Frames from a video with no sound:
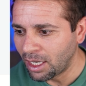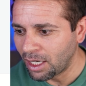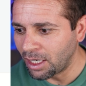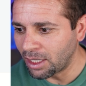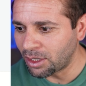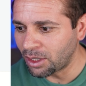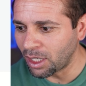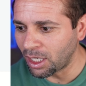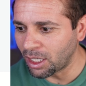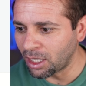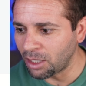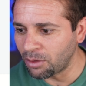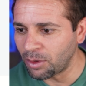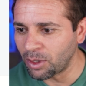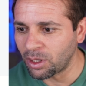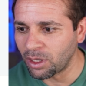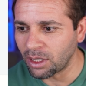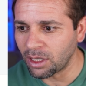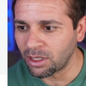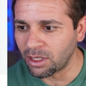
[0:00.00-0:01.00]
Let's say, give
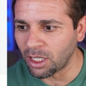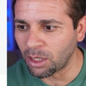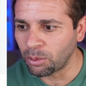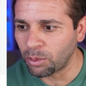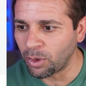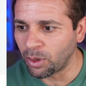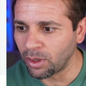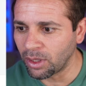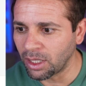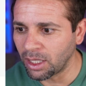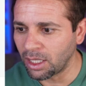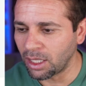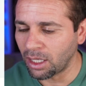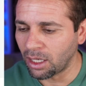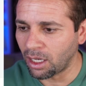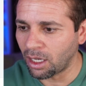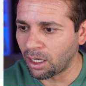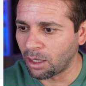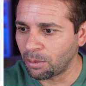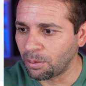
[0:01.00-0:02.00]
it example,
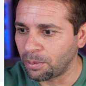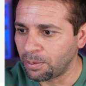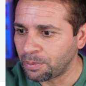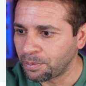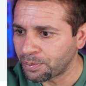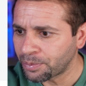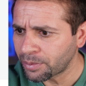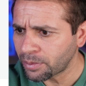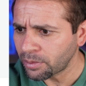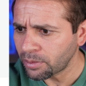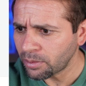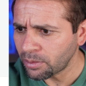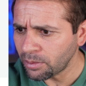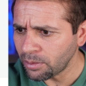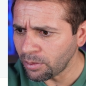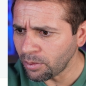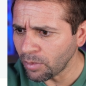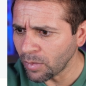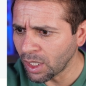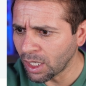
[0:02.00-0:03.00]

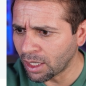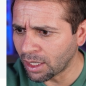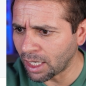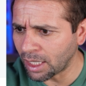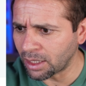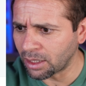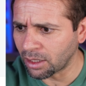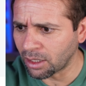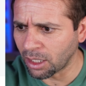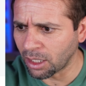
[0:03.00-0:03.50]
write a